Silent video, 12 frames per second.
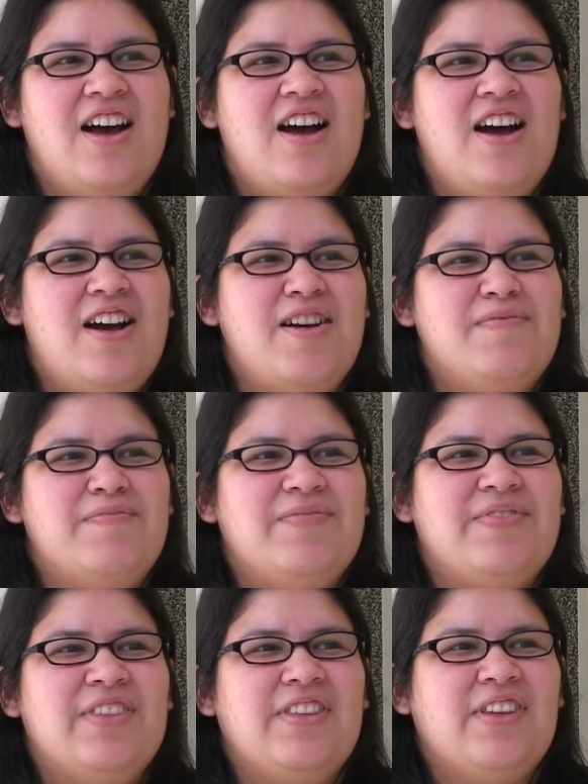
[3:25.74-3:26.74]

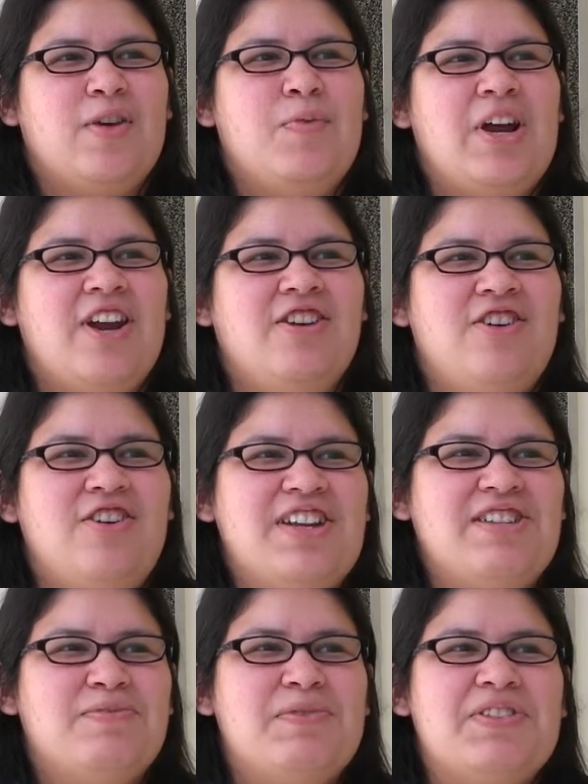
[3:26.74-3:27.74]
What I
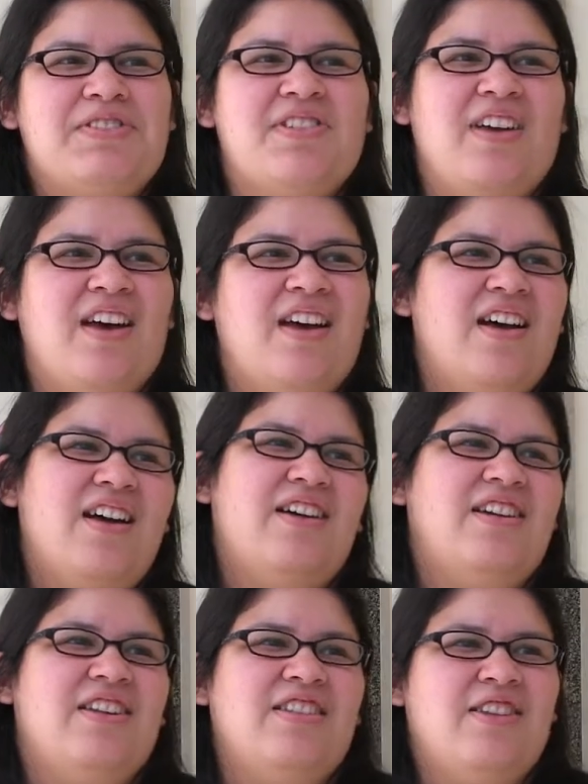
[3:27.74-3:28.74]
noticed was
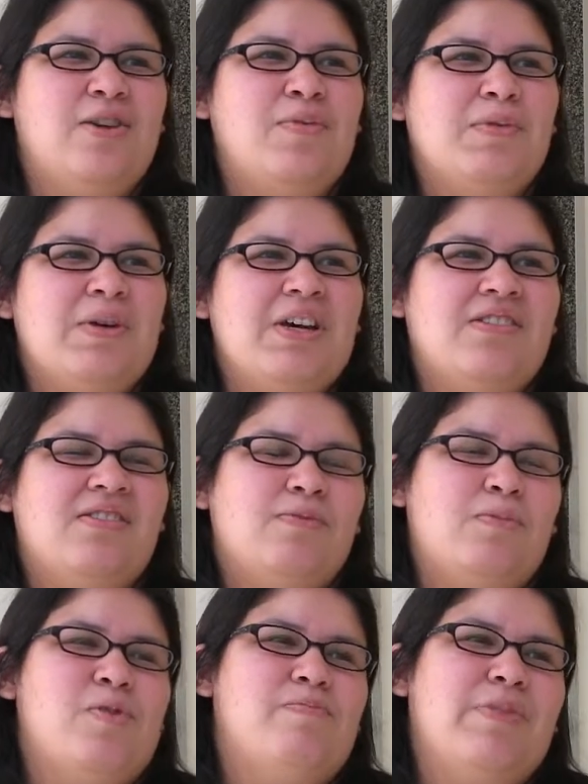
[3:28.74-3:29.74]
that there was,
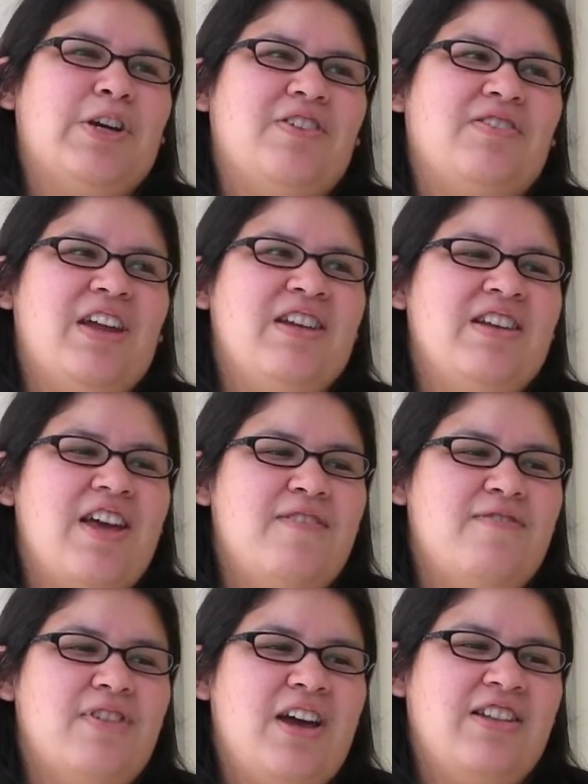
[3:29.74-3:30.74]
because I
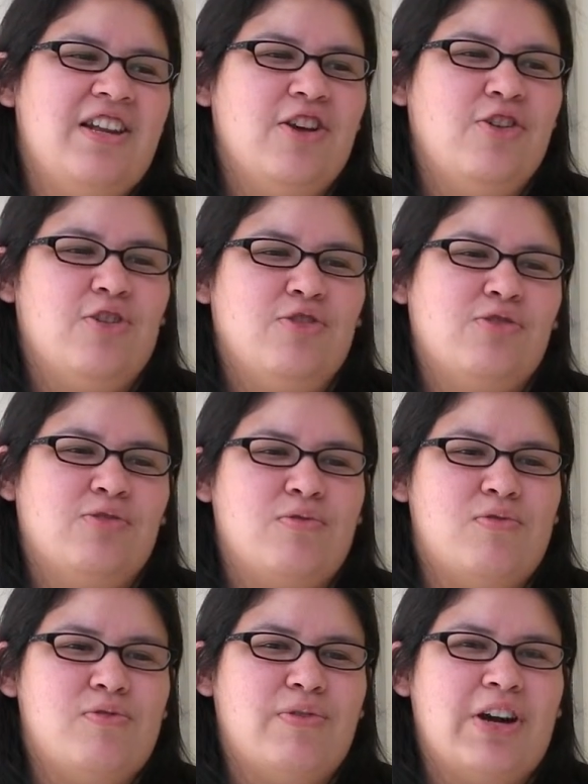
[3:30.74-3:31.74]
didn't go to
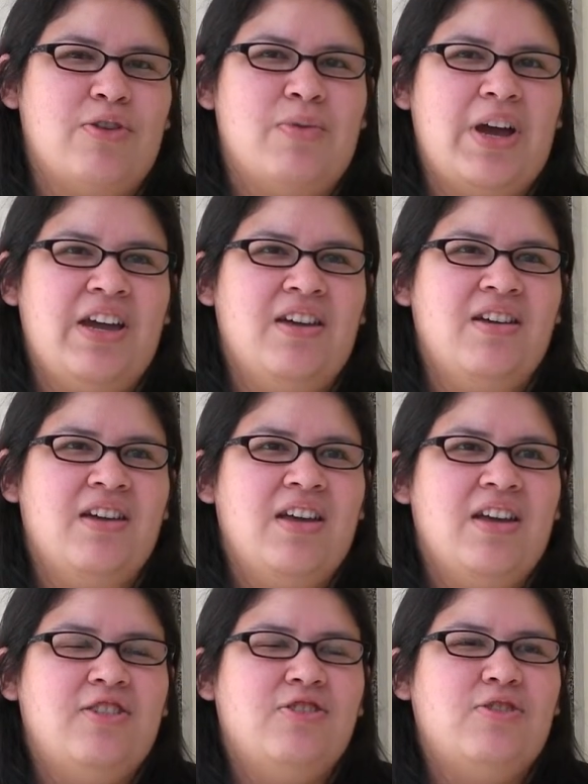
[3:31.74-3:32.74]
school right away,
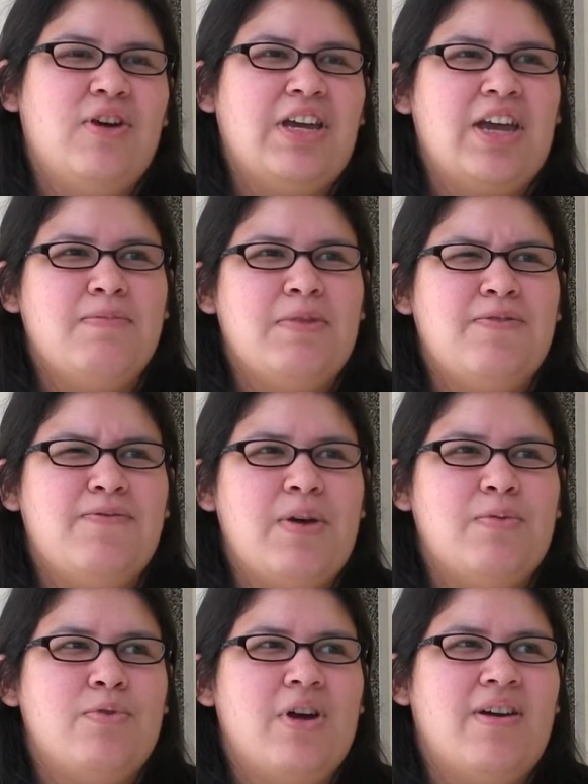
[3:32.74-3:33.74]
so I came in
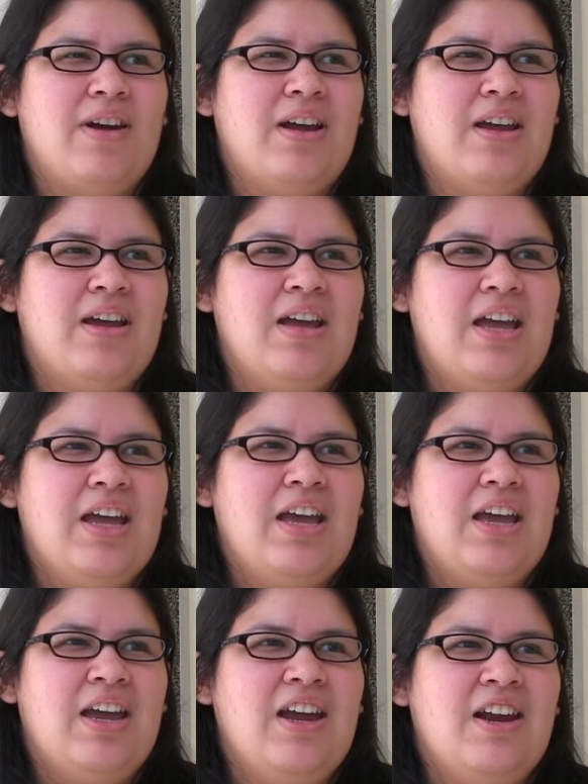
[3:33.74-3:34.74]
February,
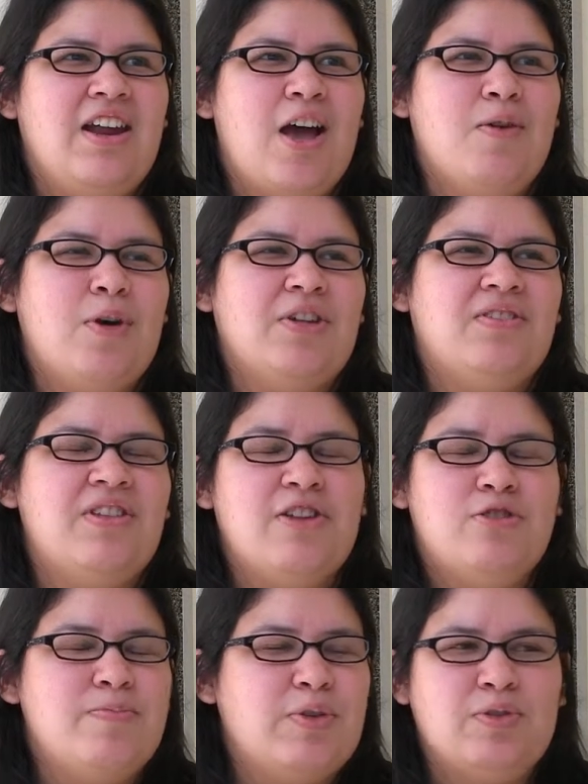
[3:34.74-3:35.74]
and I was
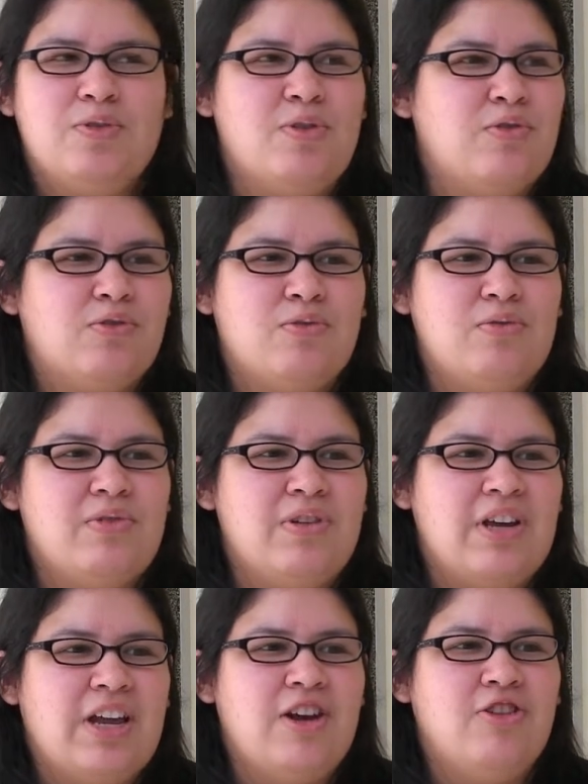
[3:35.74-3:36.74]
not supposed to go to
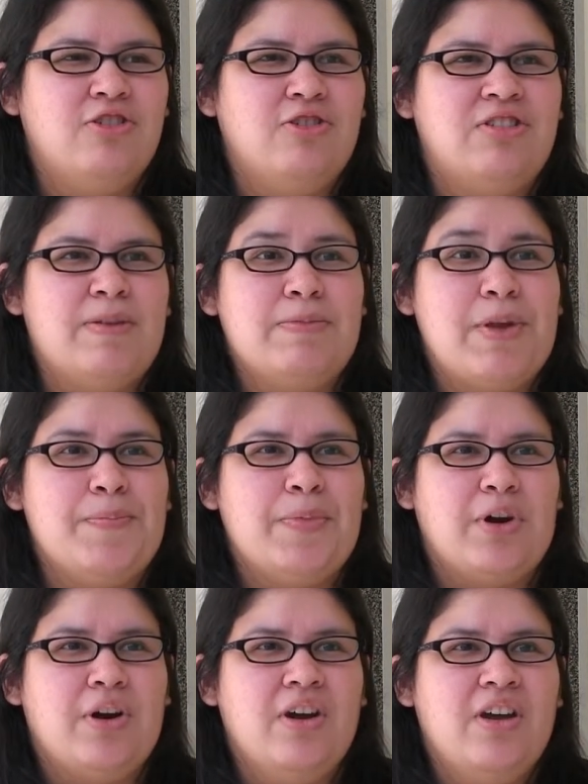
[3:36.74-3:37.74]
school again until
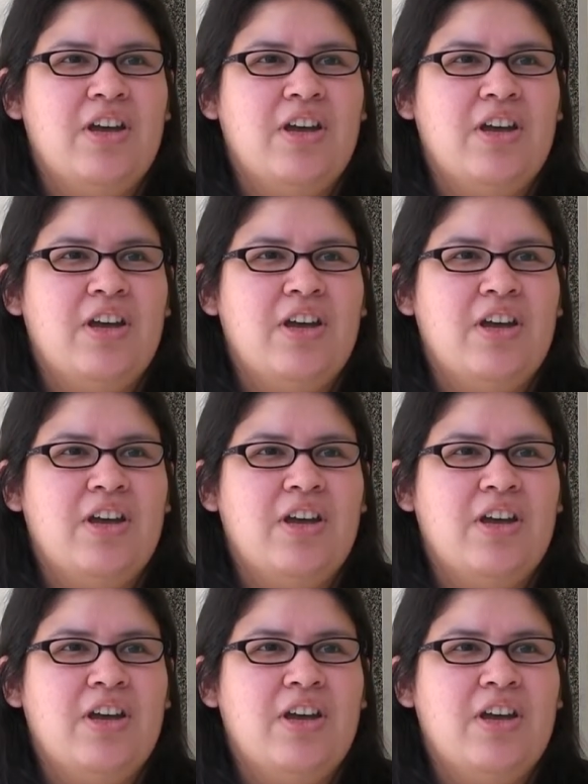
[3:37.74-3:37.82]
September.